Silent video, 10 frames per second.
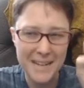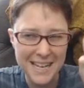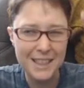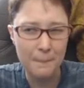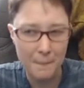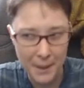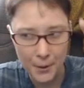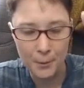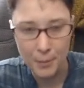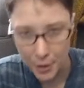Be the
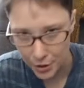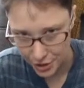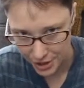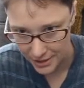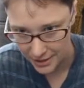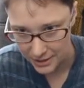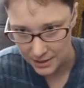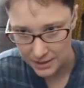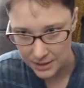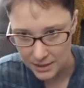better person.
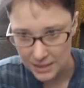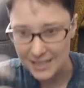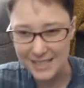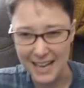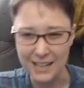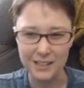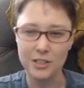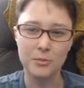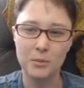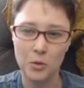Is that a
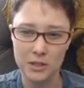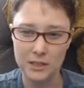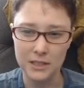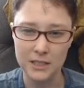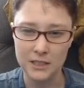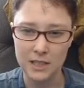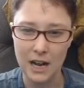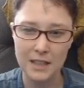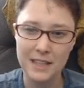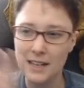little bit more clear?
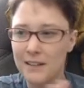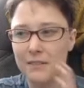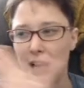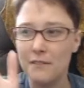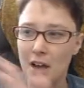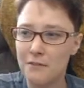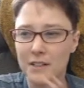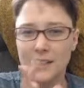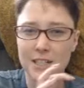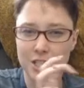I think I
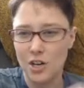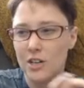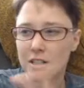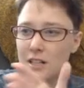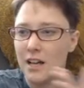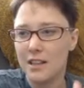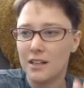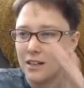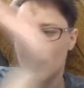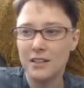feel like I started and
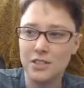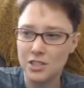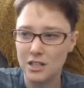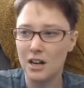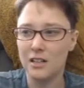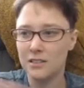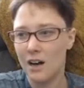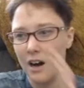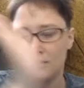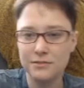then kind of just got
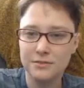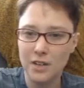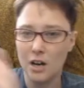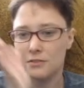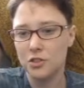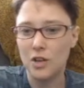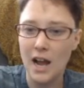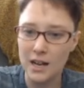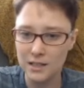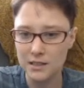off
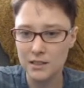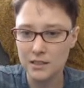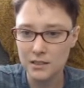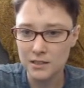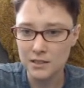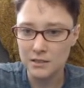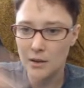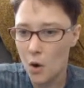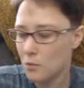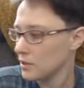track.
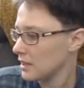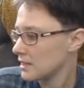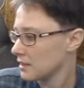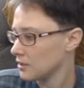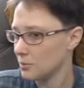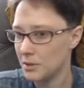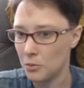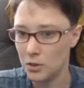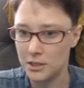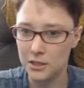Hopefully that's a little bit
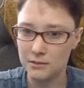more